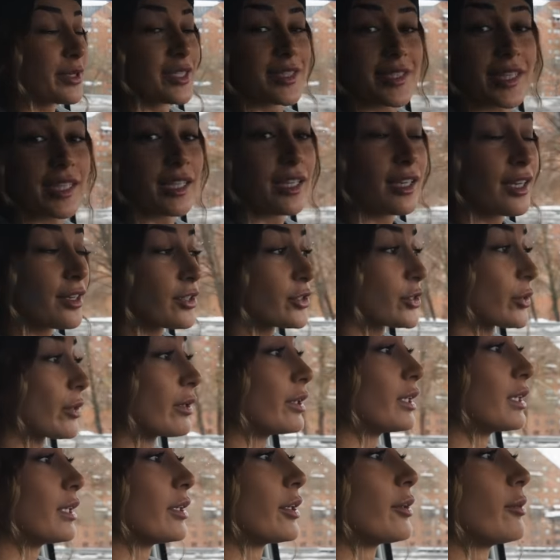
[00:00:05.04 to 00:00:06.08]
been taking a
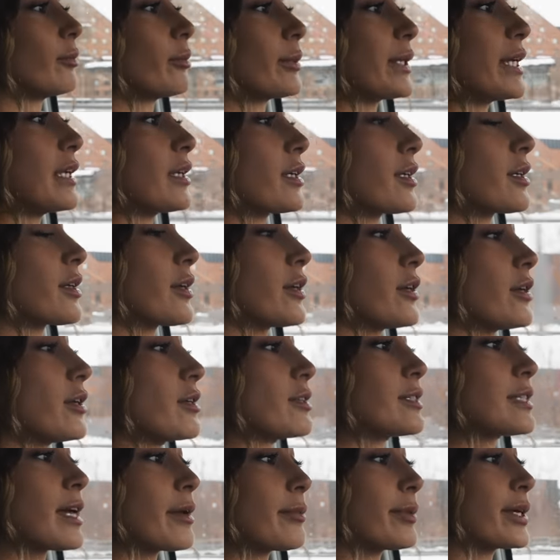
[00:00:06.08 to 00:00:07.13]
short little break
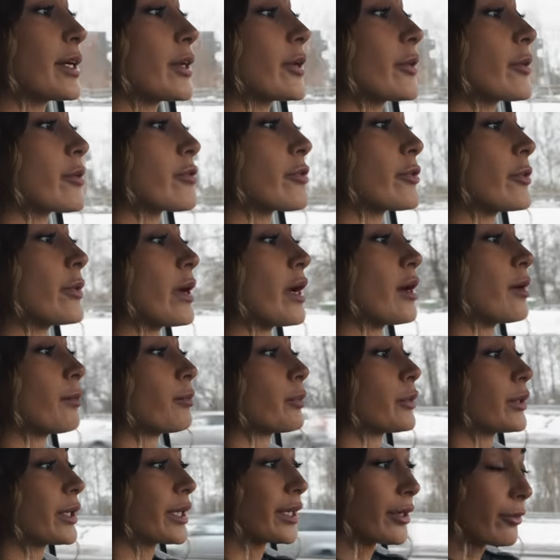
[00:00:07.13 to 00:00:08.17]
because I've been going through a
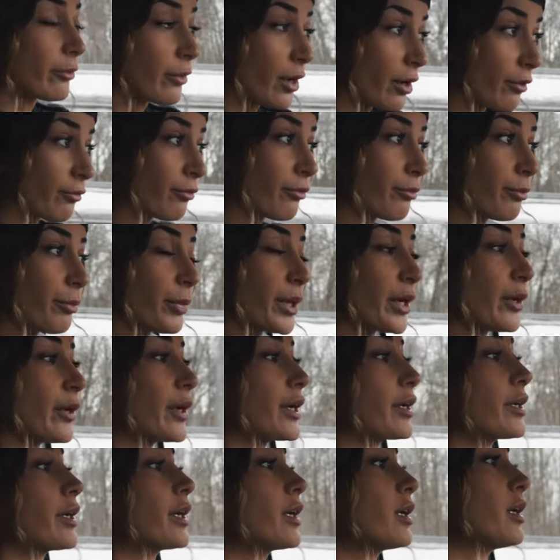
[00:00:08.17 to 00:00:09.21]
pretty rough
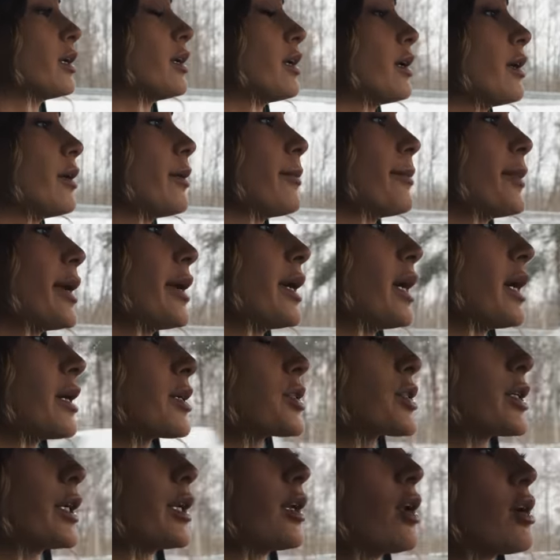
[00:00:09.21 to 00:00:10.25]
period. I
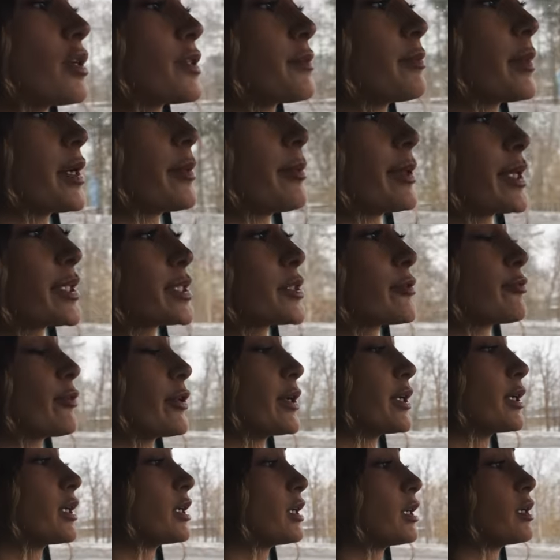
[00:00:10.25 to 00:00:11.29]
actually lost my best
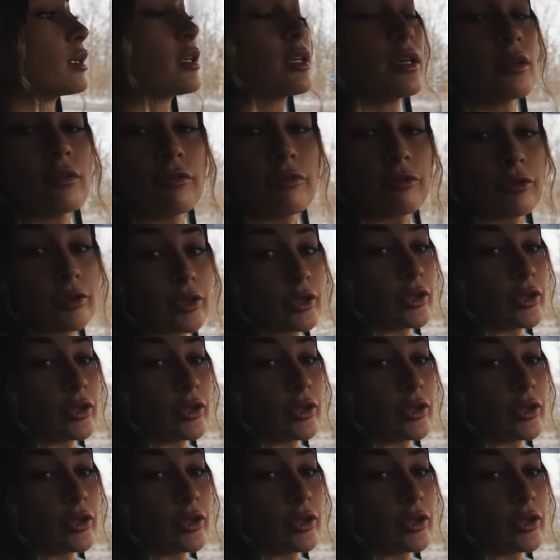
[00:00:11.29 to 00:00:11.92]
friend, and if